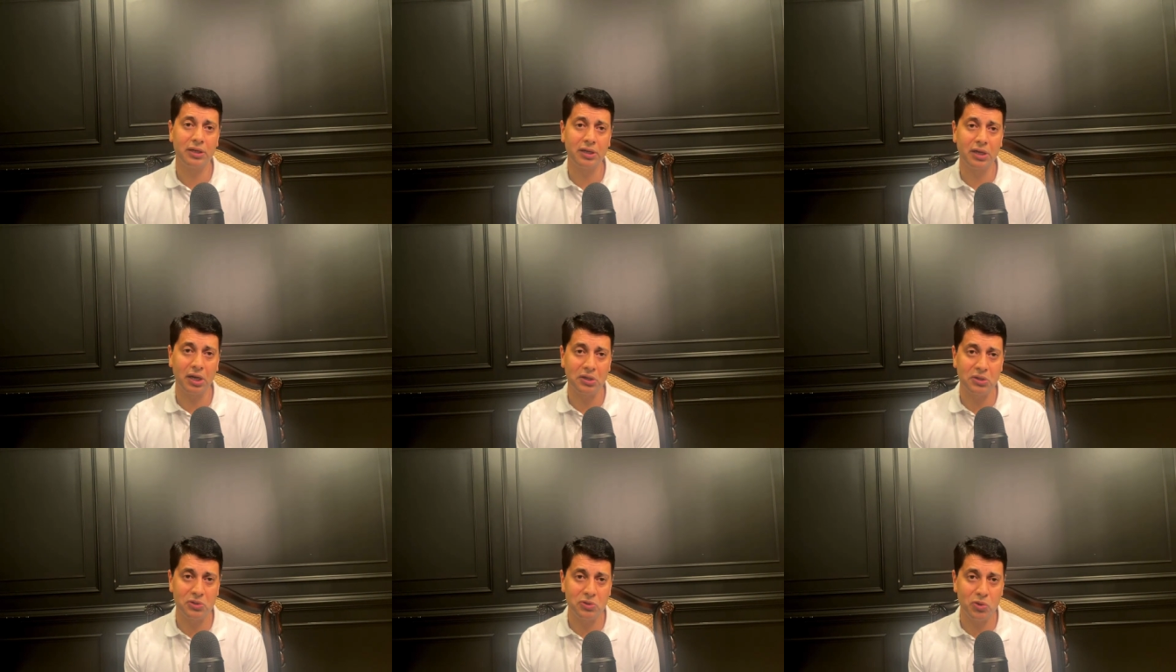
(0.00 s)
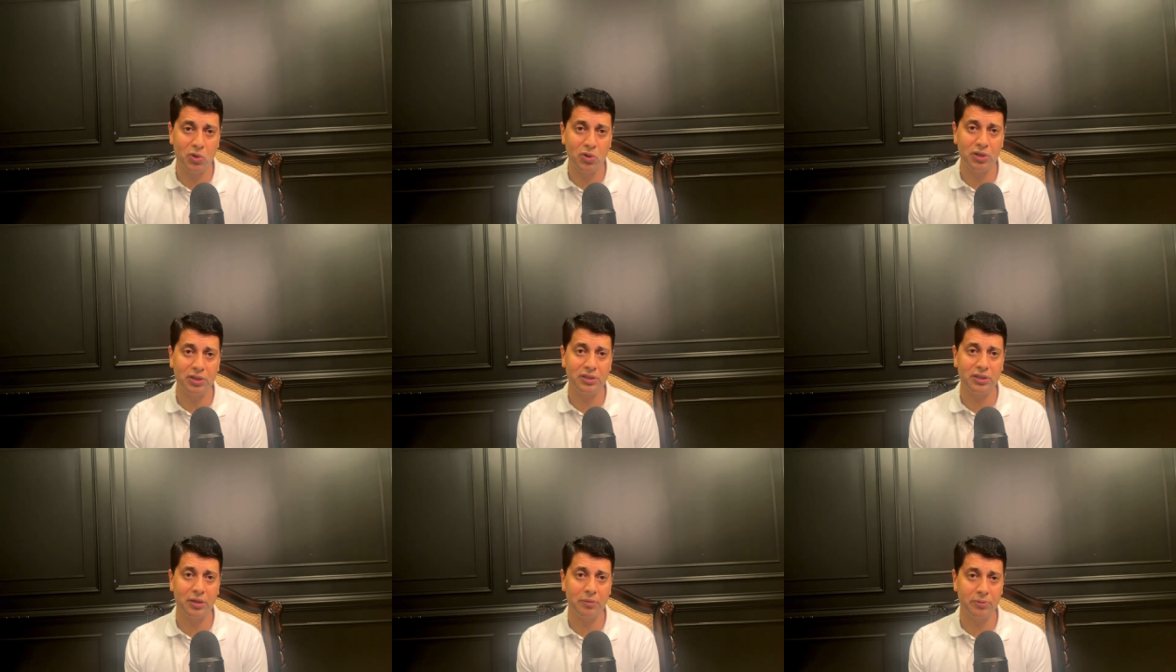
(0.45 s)

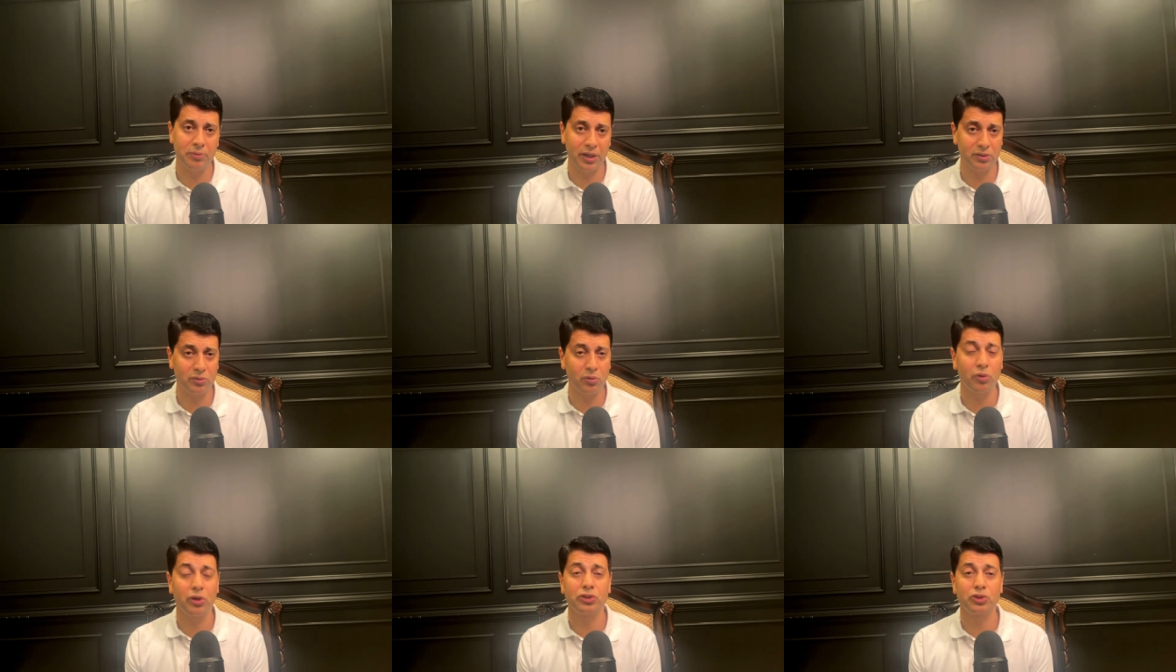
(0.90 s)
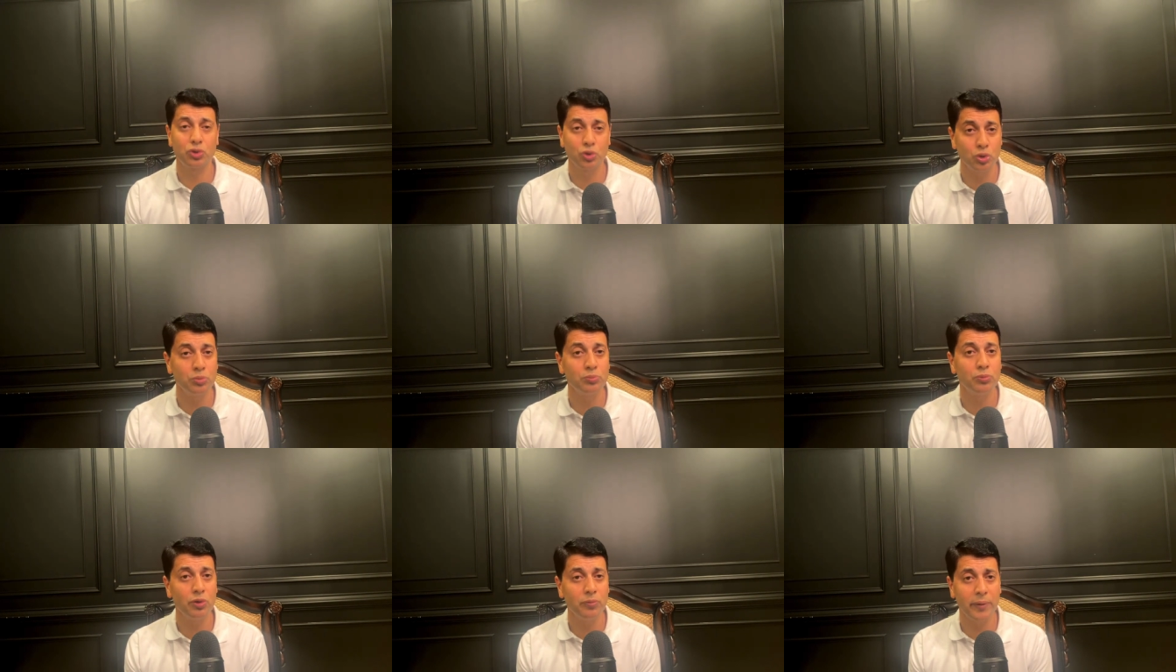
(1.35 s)
controlling their breath known as
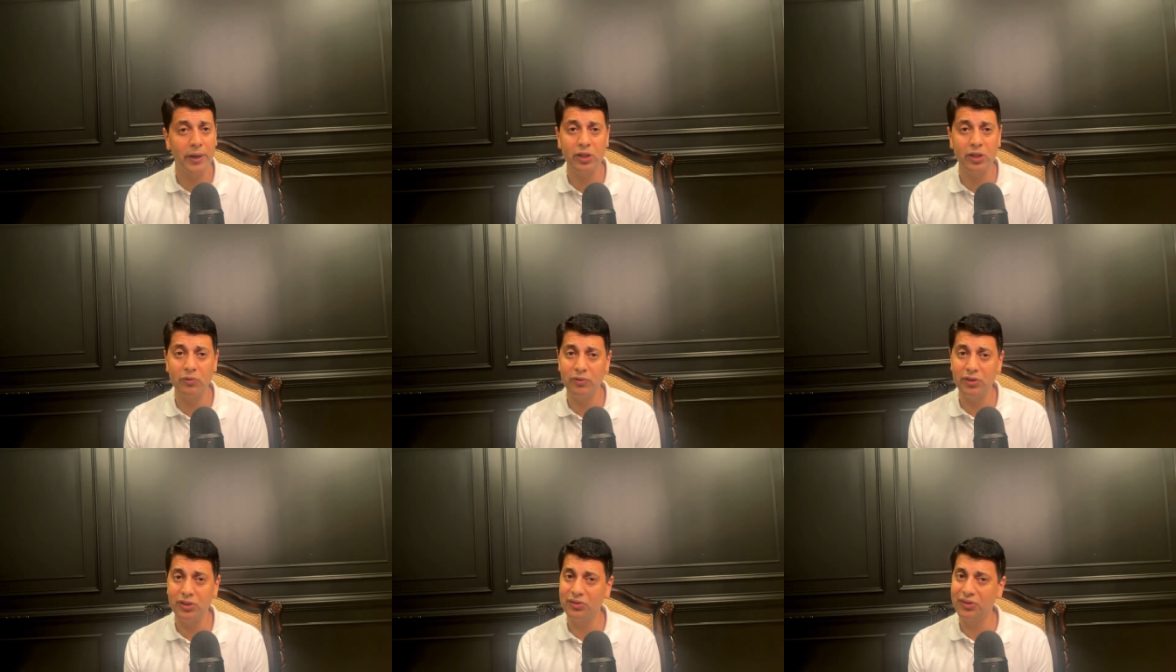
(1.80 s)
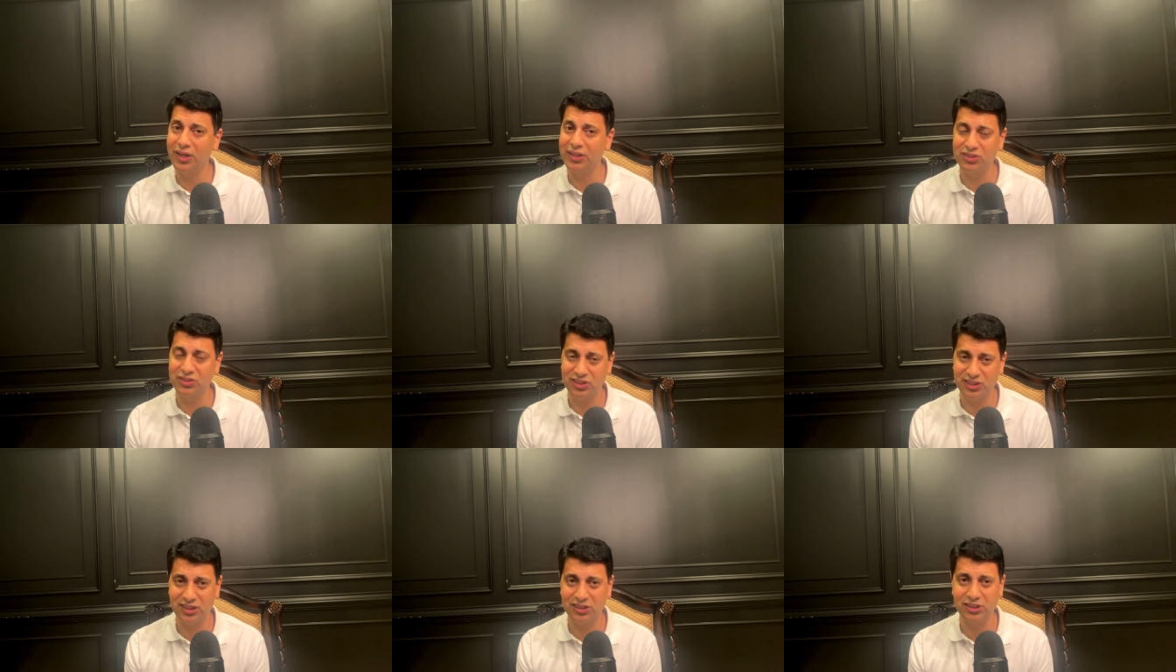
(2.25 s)
tumo by the way you
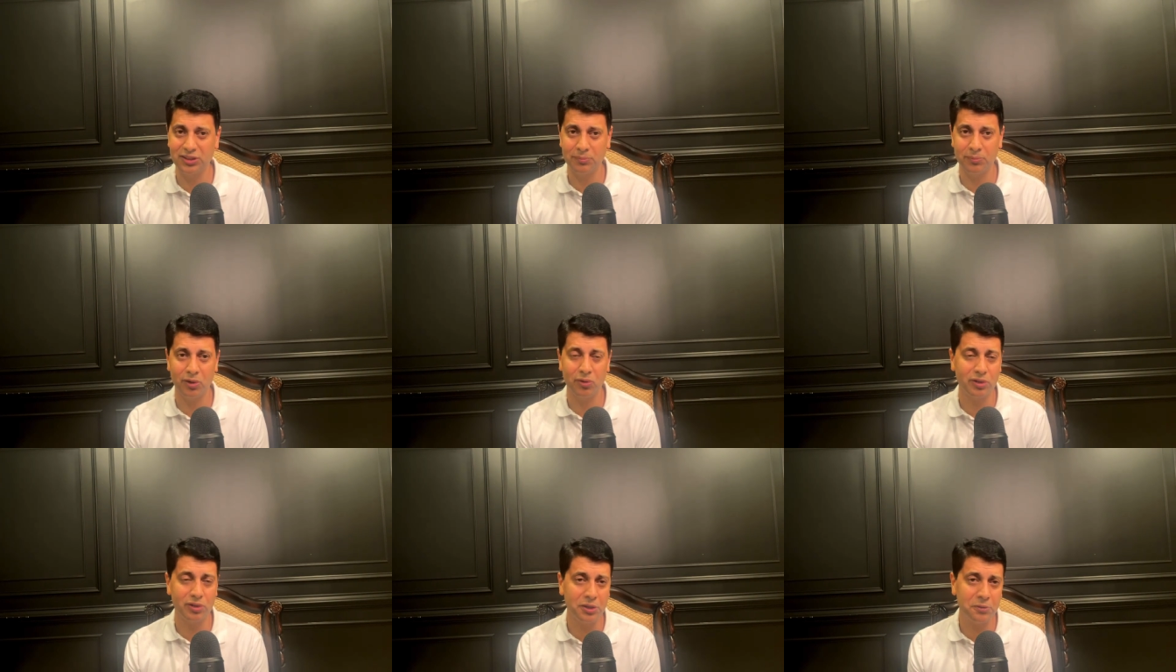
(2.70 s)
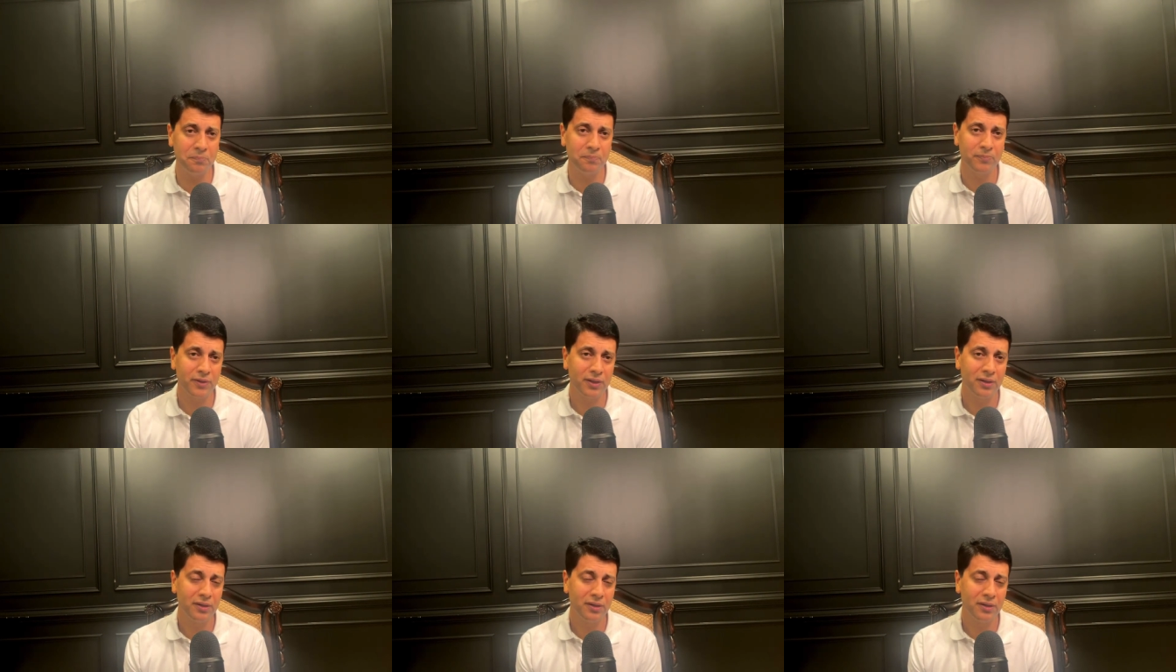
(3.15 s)
can search about it